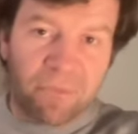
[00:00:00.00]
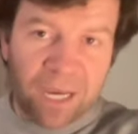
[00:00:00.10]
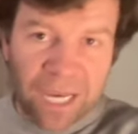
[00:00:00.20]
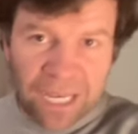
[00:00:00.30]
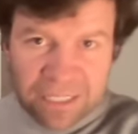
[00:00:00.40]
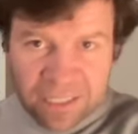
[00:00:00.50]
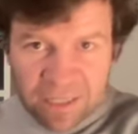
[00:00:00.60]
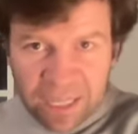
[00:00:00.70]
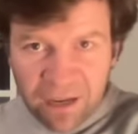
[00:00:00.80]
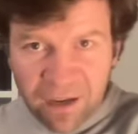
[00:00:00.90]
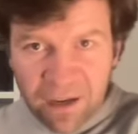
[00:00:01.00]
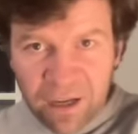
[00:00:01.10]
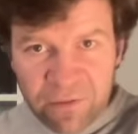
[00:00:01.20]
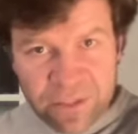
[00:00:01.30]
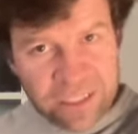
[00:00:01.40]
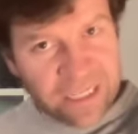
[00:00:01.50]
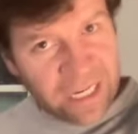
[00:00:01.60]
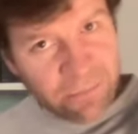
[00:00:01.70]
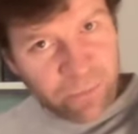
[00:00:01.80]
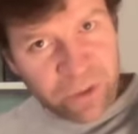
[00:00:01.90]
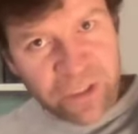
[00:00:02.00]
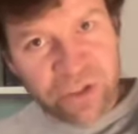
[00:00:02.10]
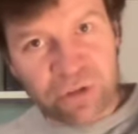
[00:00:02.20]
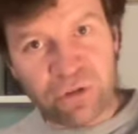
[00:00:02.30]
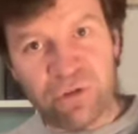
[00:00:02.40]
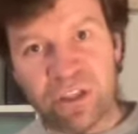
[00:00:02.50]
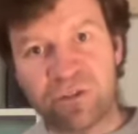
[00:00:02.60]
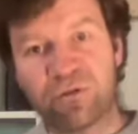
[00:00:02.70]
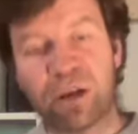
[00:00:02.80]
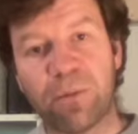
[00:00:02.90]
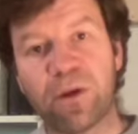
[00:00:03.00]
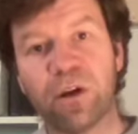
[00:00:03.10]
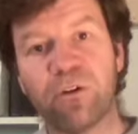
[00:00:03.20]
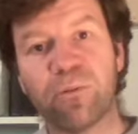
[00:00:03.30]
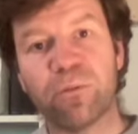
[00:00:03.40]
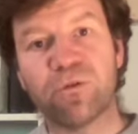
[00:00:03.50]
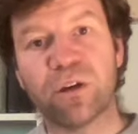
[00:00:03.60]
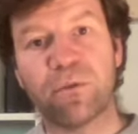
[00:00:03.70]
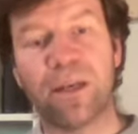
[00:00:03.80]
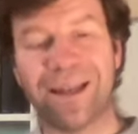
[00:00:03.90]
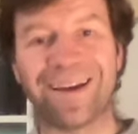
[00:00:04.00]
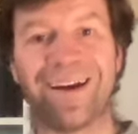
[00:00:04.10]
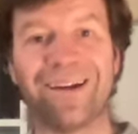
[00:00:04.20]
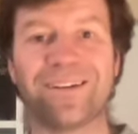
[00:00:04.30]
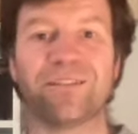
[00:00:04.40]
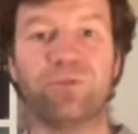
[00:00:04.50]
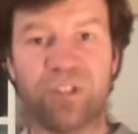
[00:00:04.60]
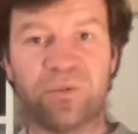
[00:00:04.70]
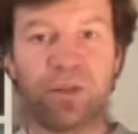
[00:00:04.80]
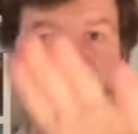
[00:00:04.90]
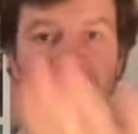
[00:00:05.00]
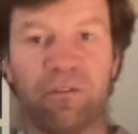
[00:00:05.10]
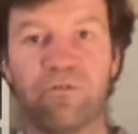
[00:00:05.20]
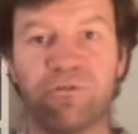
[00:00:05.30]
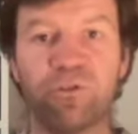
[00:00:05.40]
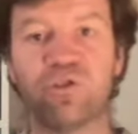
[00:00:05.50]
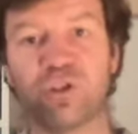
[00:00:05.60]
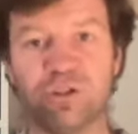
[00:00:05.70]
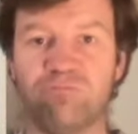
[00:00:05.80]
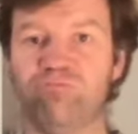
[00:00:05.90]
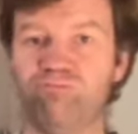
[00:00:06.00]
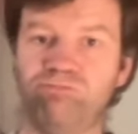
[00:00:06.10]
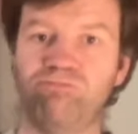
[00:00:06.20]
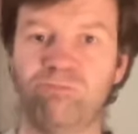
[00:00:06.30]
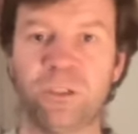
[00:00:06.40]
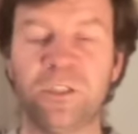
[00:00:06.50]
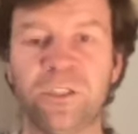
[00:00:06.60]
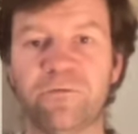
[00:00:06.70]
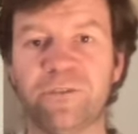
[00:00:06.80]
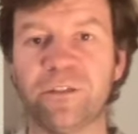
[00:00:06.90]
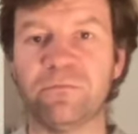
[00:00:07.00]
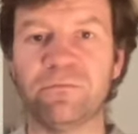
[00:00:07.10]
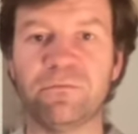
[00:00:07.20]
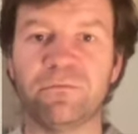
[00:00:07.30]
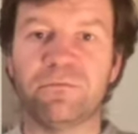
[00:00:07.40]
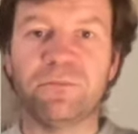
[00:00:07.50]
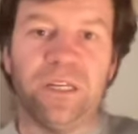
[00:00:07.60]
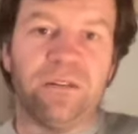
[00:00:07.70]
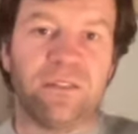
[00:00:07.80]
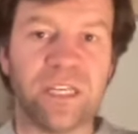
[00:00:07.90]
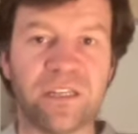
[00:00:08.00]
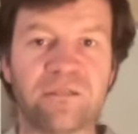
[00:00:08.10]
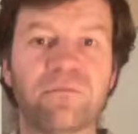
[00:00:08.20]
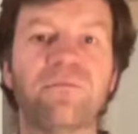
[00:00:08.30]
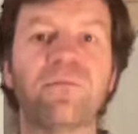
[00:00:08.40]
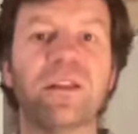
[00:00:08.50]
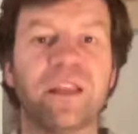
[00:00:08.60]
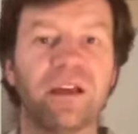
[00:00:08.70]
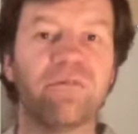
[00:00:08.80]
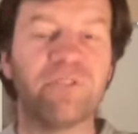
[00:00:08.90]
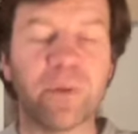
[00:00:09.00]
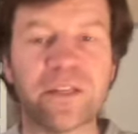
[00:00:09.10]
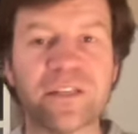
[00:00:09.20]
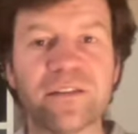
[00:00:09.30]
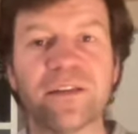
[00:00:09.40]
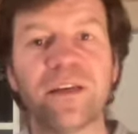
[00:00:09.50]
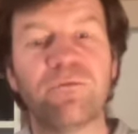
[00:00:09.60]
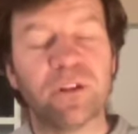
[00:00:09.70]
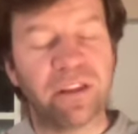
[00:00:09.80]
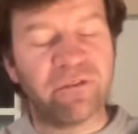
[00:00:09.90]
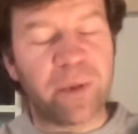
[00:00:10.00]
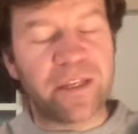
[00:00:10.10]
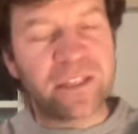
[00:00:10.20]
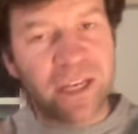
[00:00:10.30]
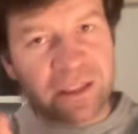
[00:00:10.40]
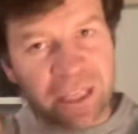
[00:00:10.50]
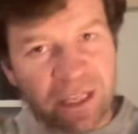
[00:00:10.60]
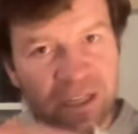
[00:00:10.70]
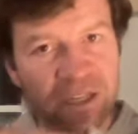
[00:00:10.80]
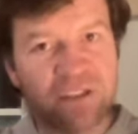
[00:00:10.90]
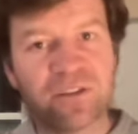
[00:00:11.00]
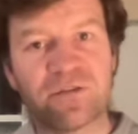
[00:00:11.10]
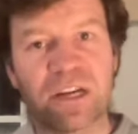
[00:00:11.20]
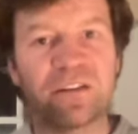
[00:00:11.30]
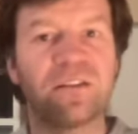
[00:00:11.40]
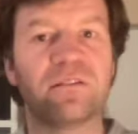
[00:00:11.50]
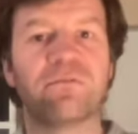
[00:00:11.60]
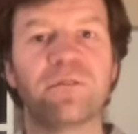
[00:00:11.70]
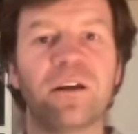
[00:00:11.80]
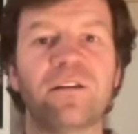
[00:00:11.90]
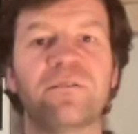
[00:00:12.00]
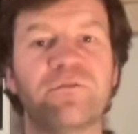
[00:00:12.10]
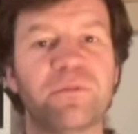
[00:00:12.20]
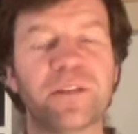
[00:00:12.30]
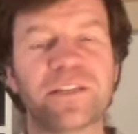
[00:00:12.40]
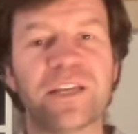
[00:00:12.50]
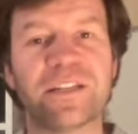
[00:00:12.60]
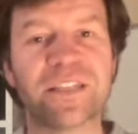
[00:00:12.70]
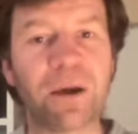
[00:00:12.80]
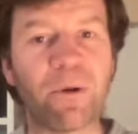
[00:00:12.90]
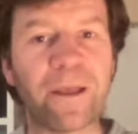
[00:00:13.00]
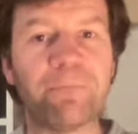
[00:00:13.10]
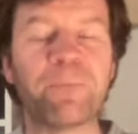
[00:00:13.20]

and they are harvested and put into these great big open top lagars, which is where they are foot trod for like days while they are fermented, while they ferment, and they extract the colour from the skins that way.